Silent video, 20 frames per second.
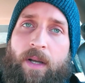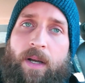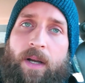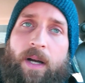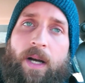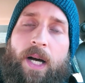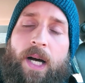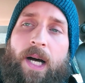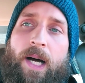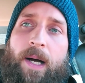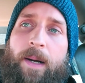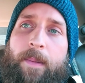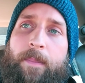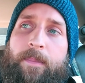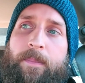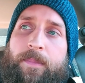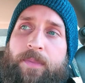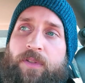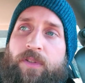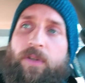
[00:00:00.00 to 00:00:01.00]

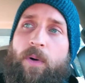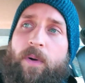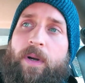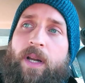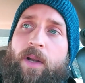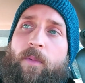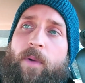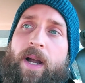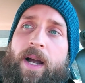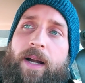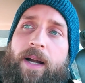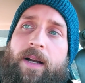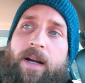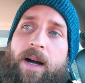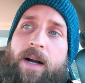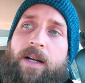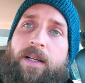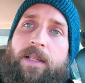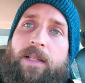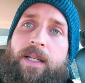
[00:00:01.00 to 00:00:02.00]
So anyway, I
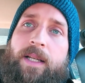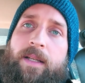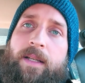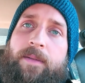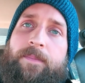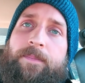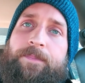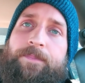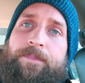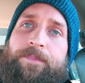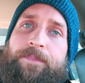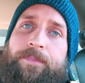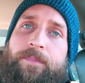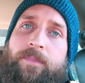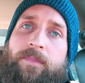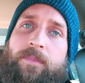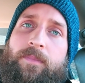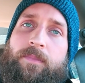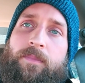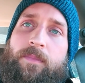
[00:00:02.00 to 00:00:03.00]
got clean,
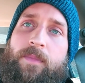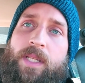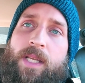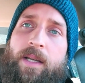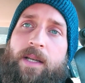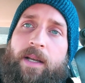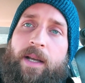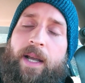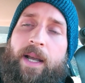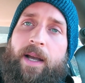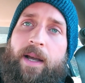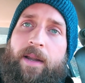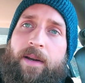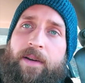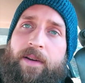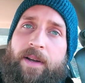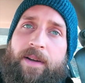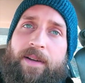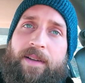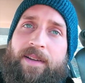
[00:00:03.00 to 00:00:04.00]

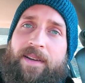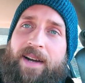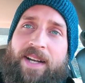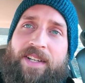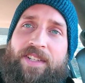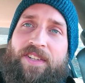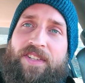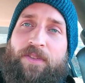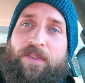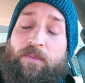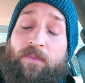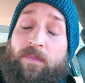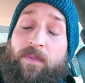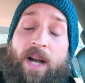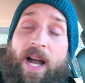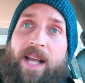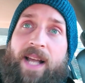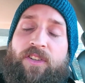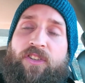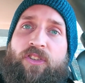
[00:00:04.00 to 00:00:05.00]
and I
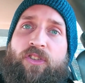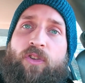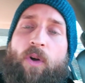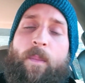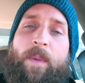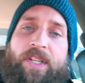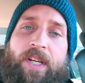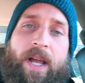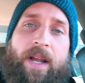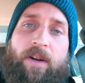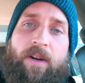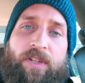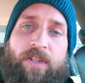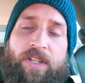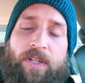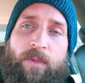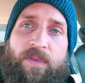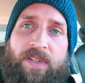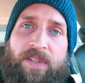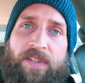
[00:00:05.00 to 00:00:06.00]
had so much
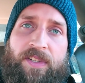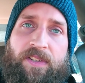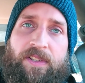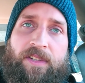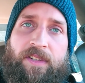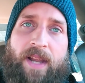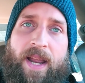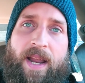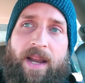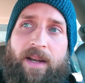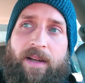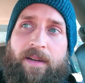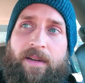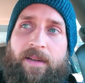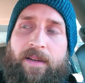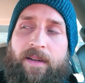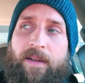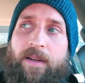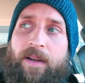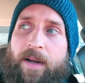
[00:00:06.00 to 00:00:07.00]
energy. It was insane.
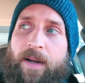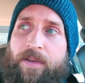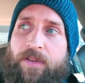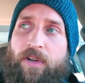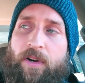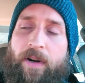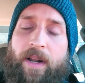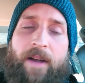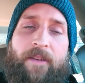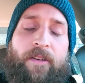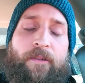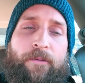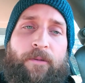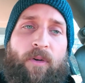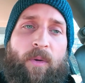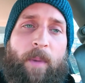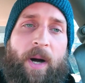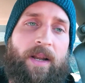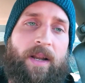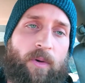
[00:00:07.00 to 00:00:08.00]
I started having
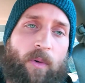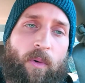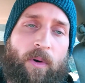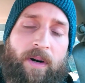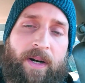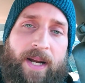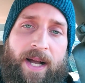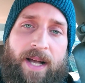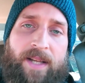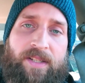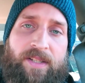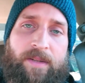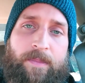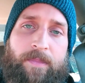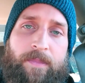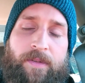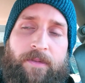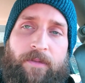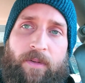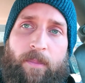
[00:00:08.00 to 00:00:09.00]
full body
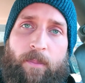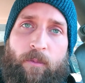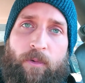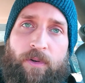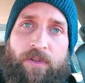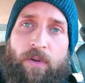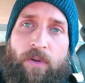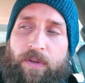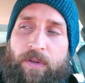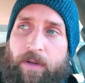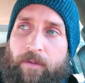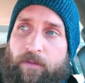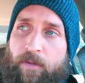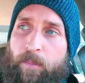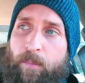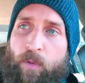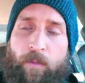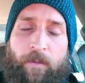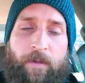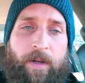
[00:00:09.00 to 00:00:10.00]
orgasms resulting
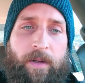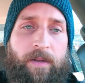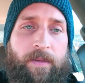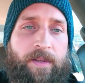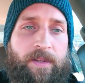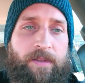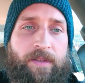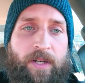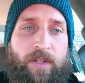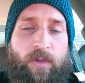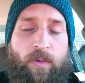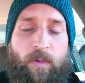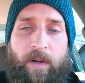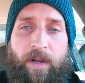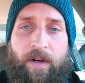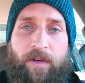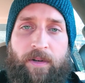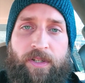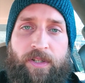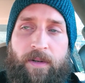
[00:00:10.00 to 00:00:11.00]
from moving the sexual
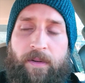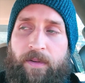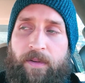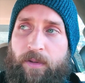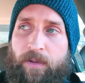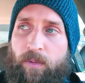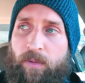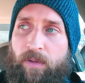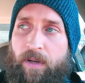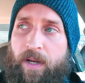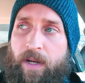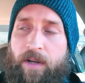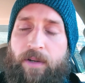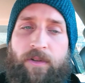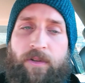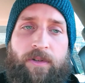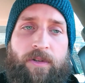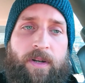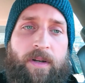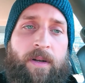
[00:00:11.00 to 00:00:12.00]
energy to the Kundalini
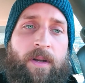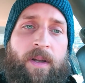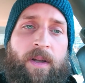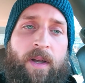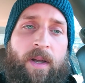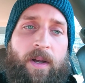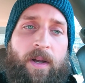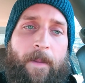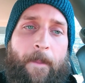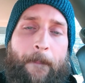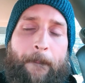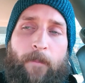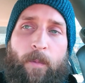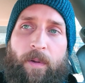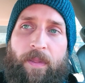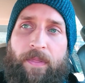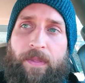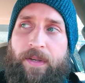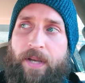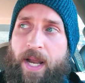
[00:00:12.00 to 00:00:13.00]
energy.
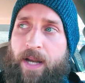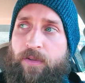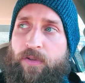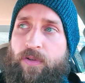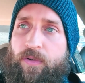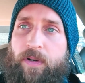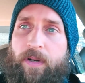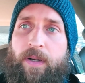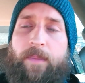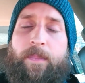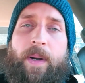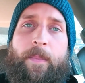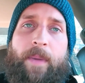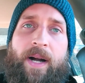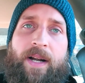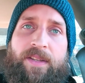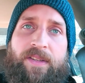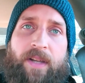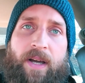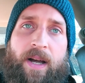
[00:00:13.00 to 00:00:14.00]
with tantra in my
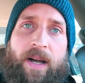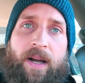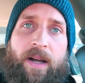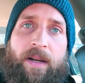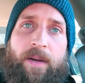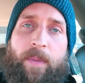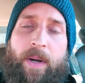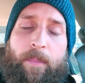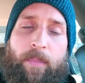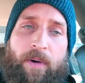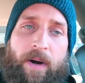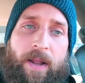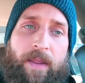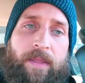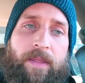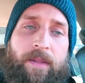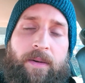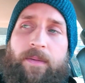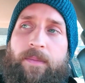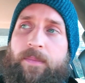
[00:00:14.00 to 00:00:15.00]
mind's eye and my
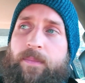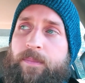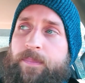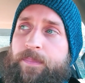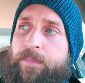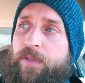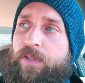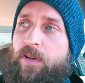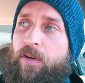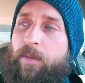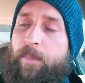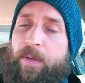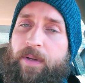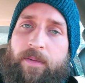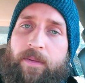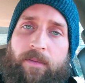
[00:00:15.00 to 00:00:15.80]
breath, and started